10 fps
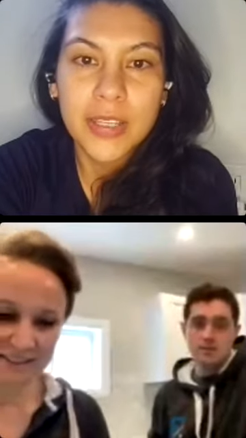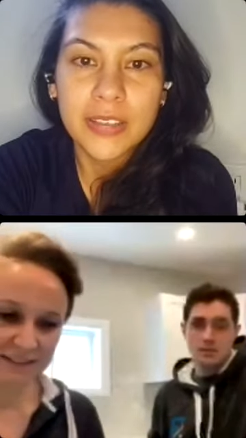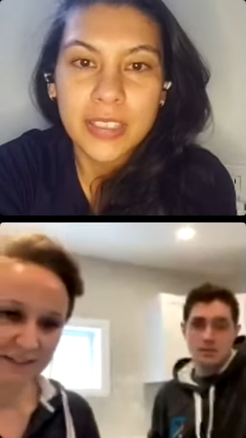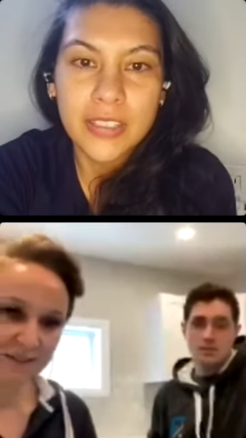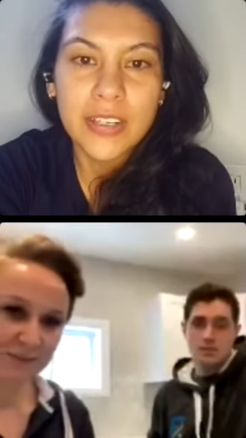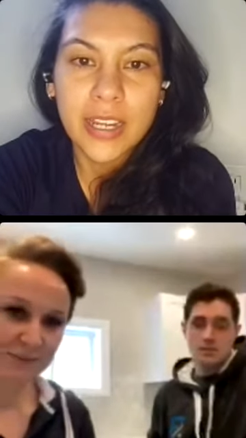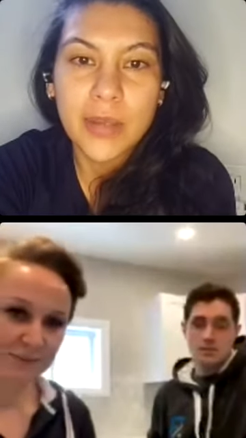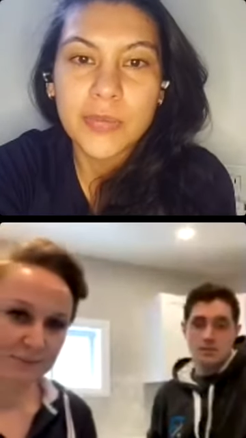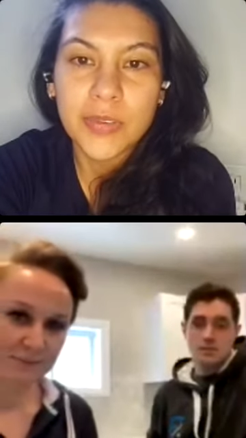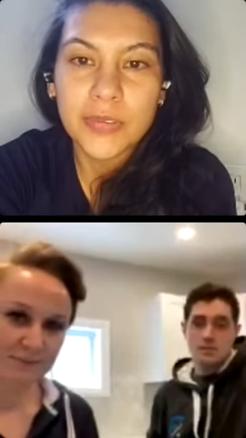Speaker 1: with TJ
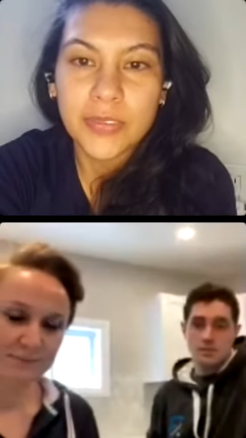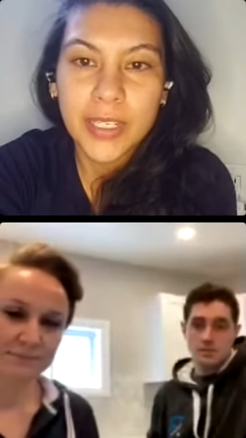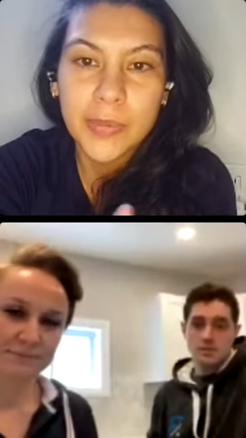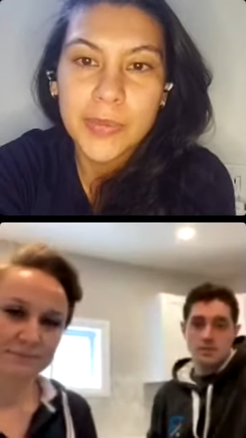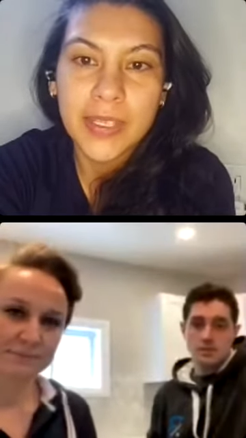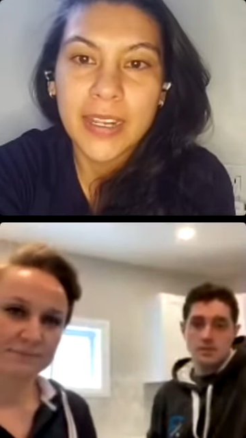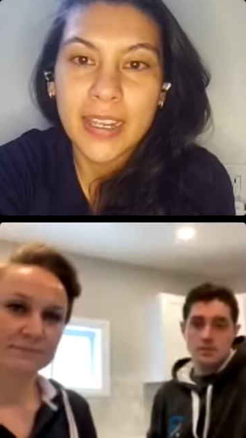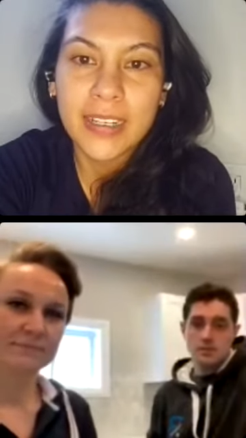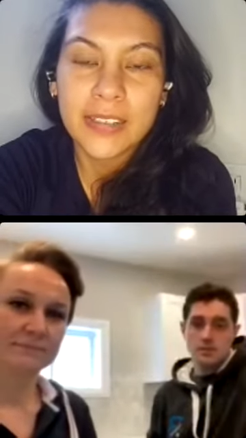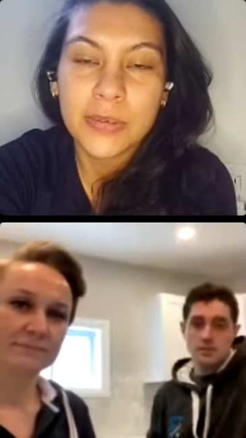comes with flips and
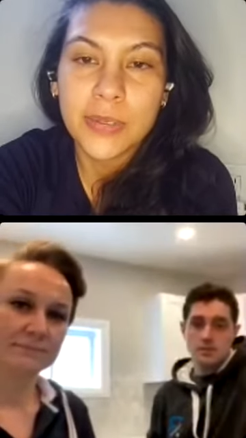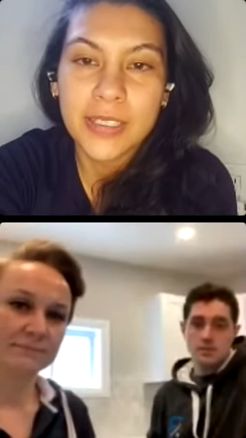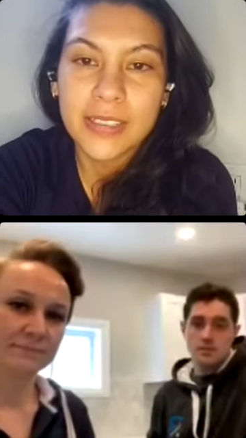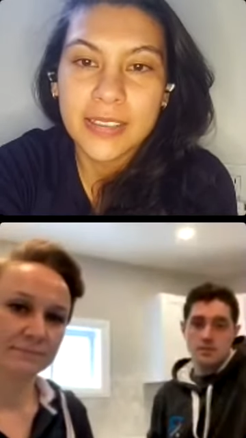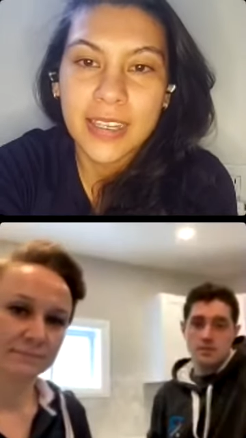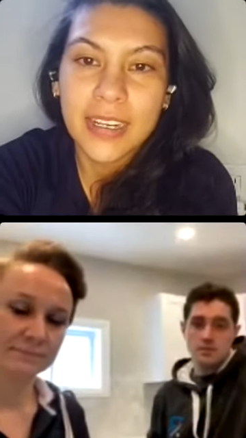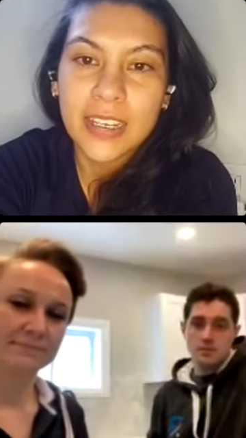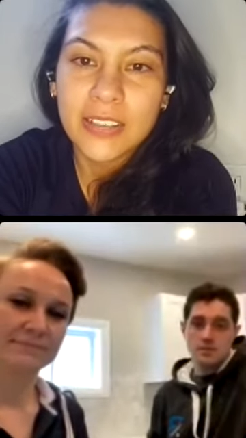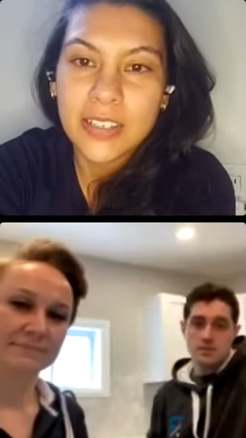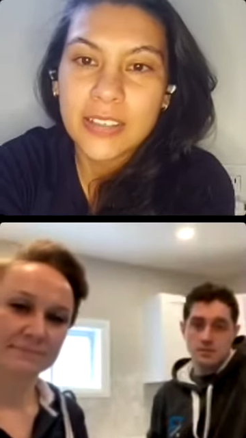Anna's a real estate
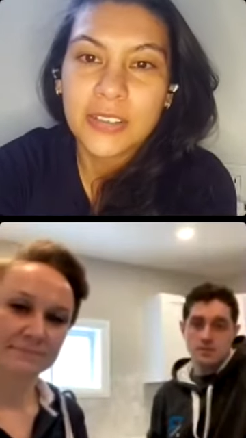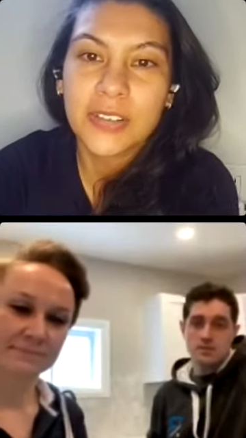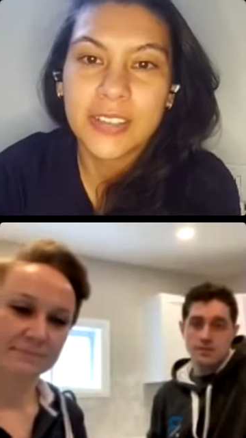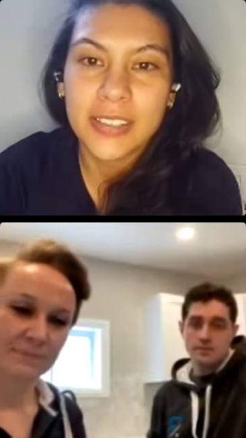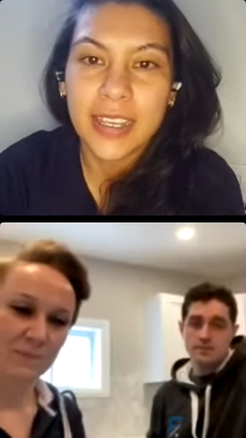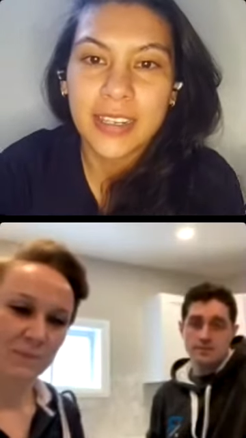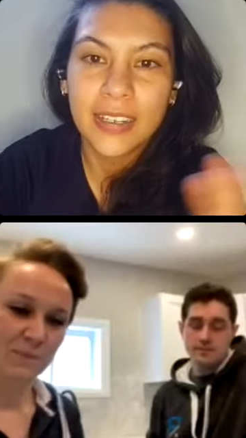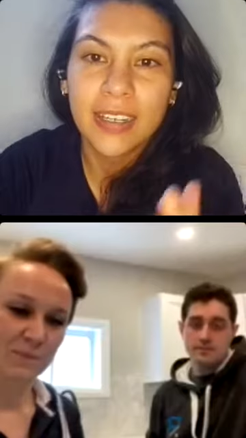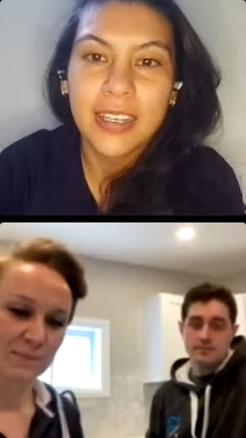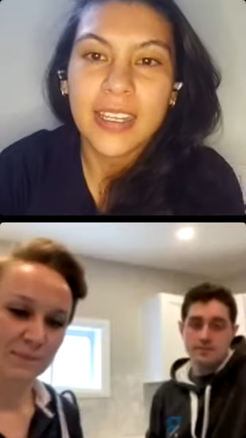agent, so it's
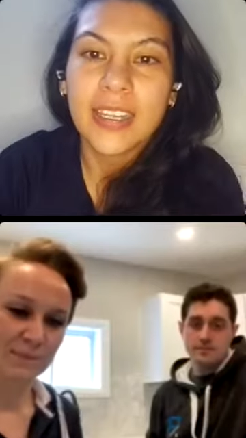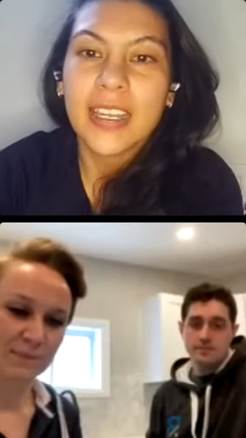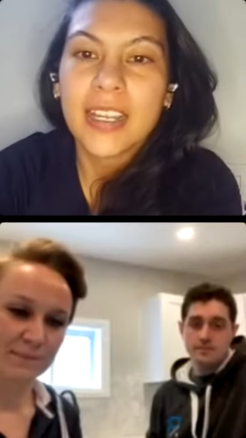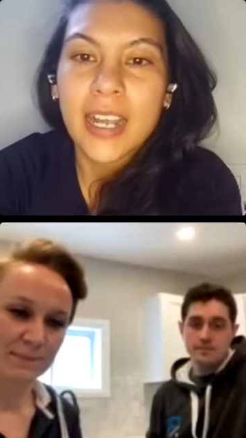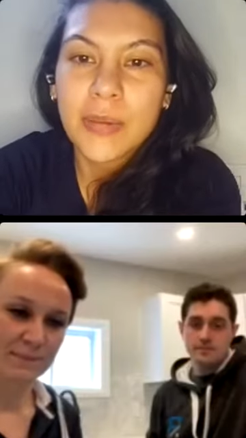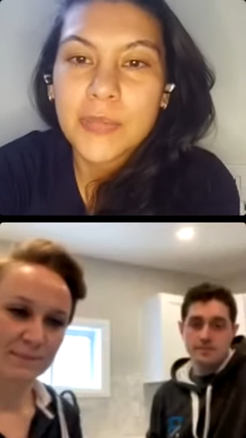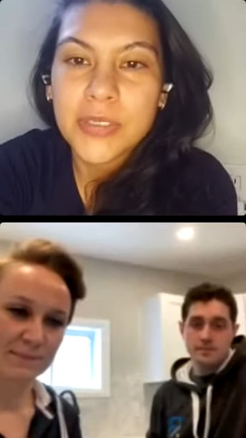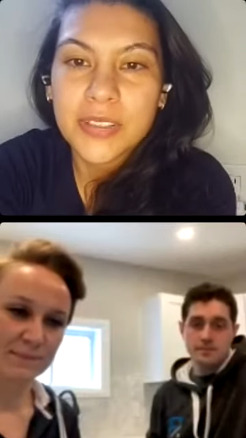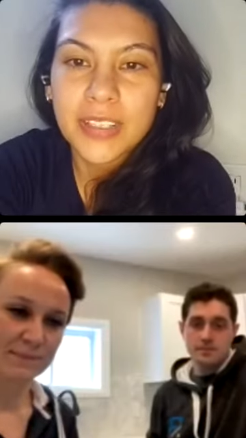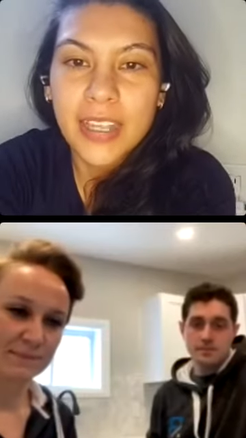like it
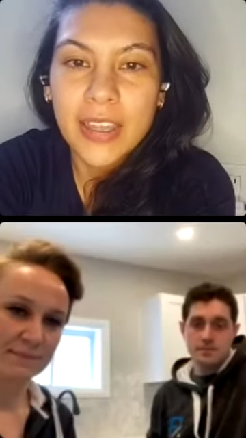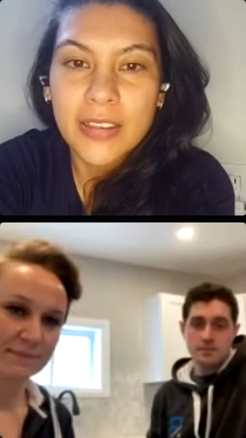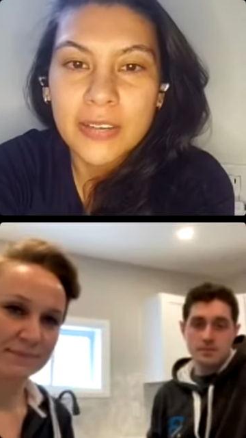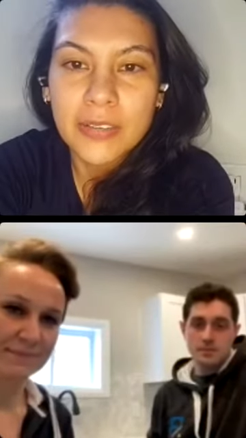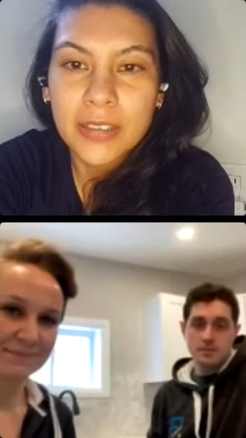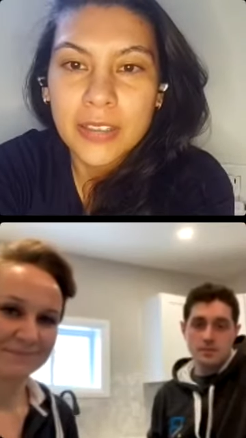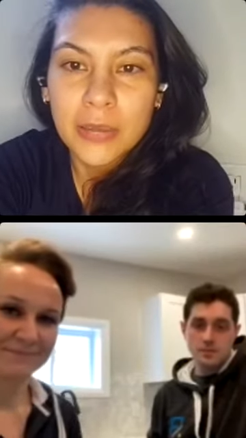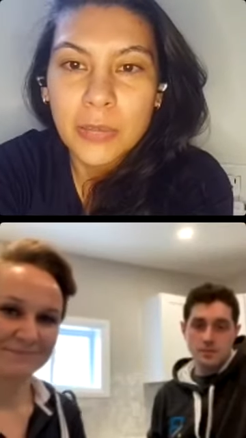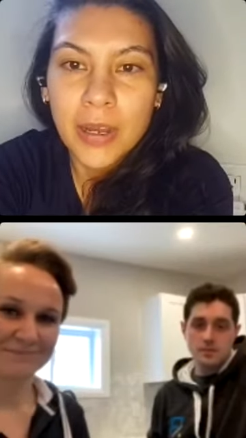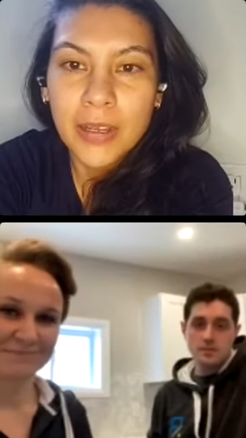comes together
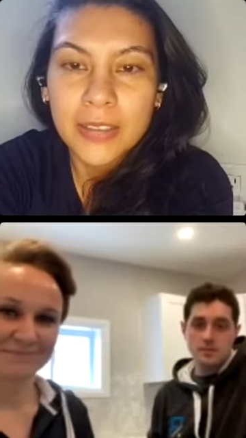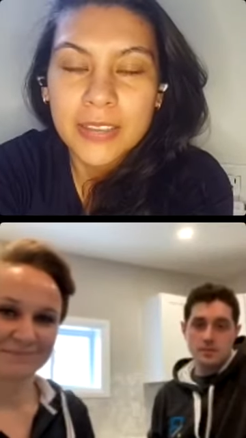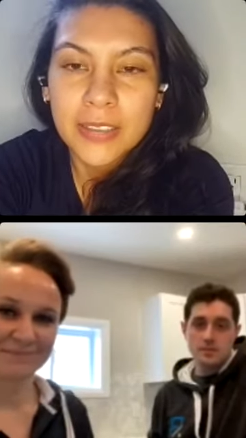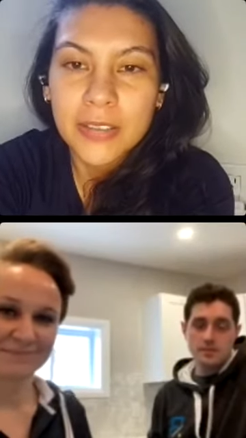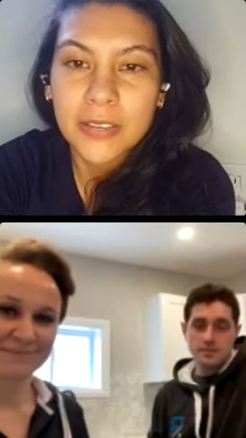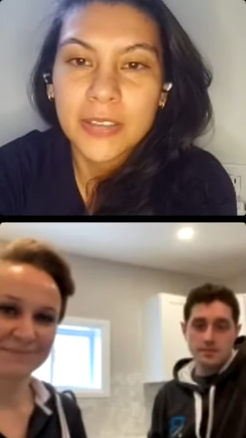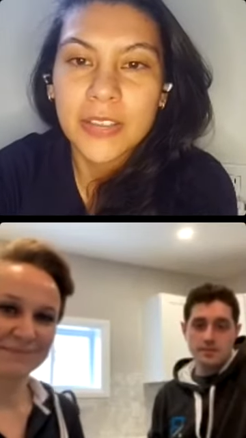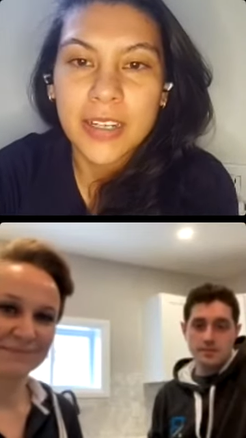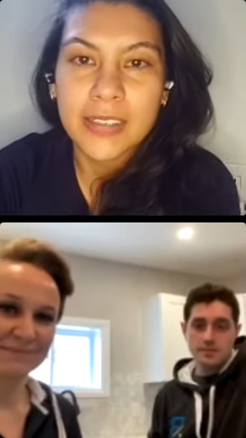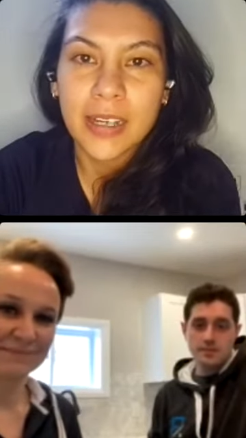really well too.
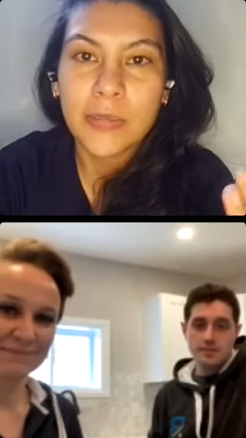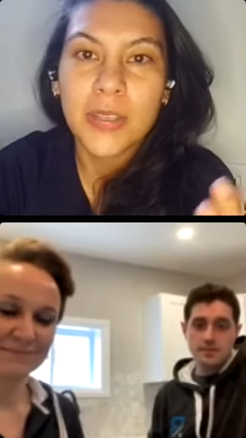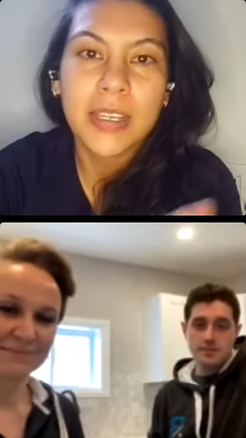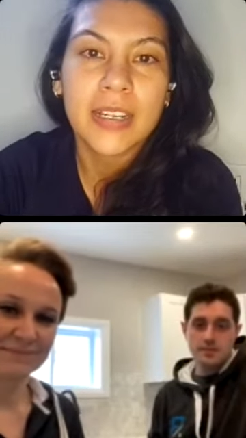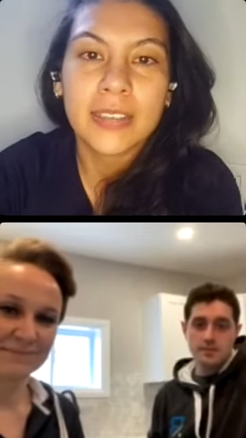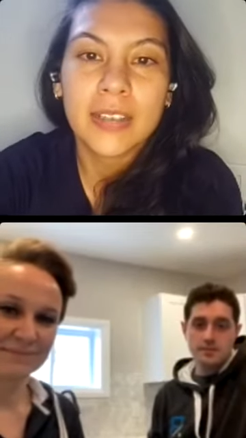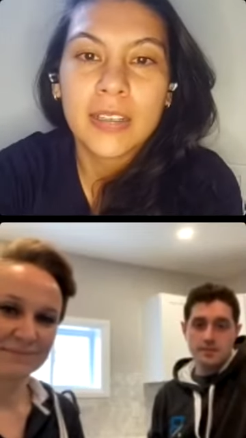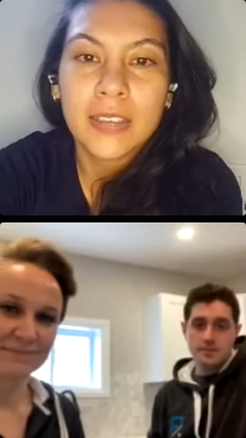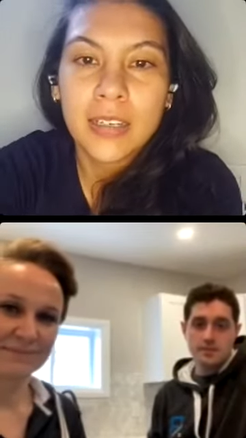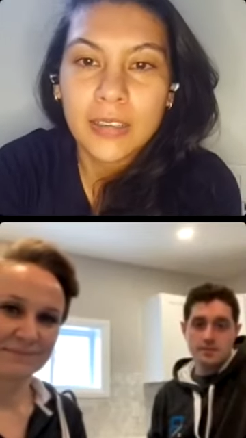You guys come with like a,
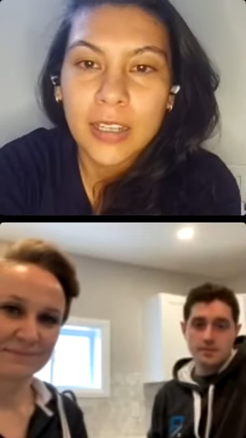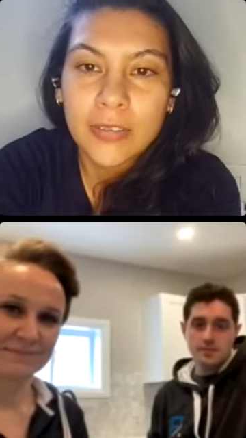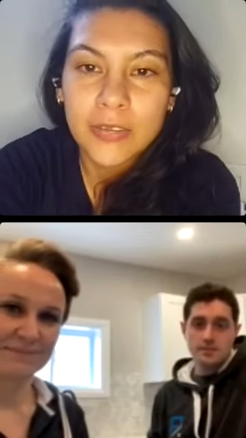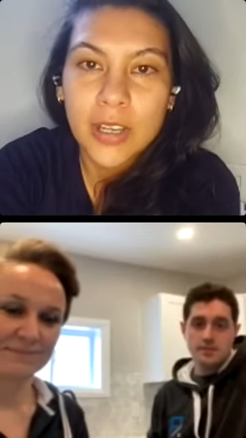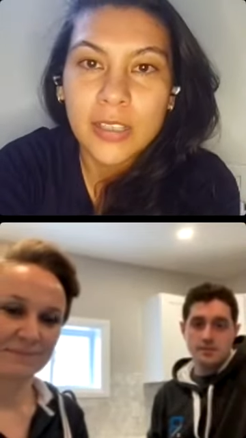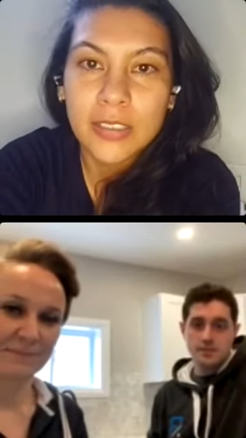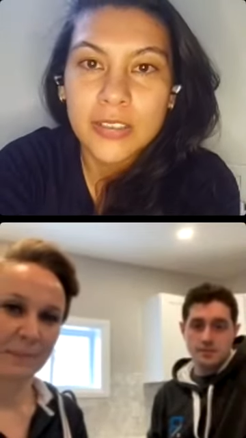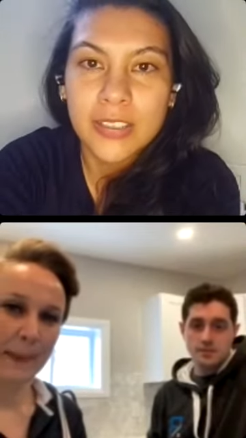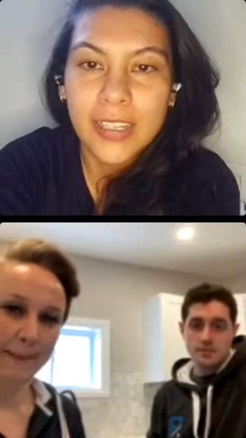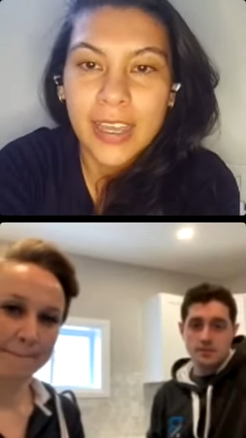no- a lot of
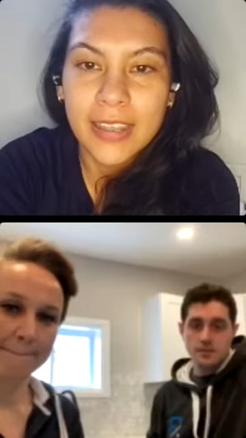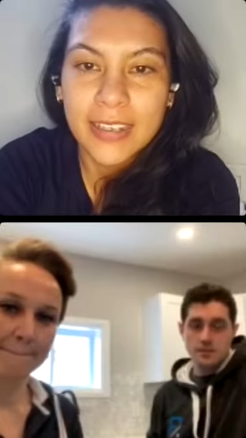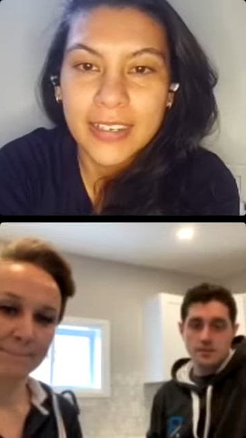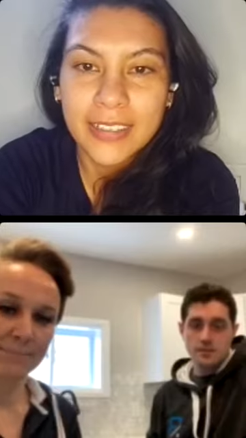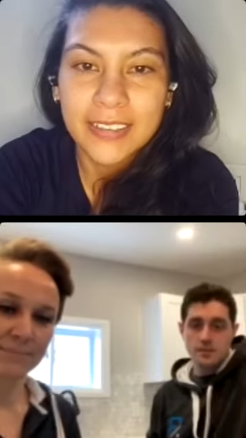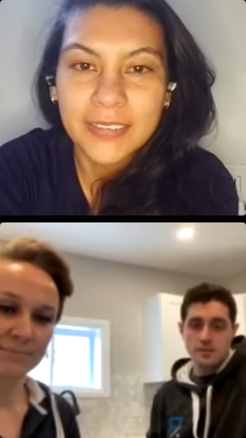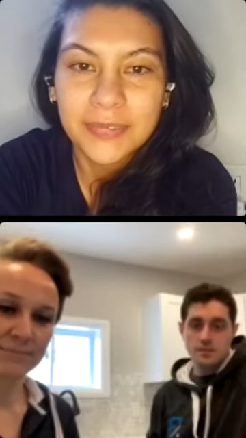knowledge together.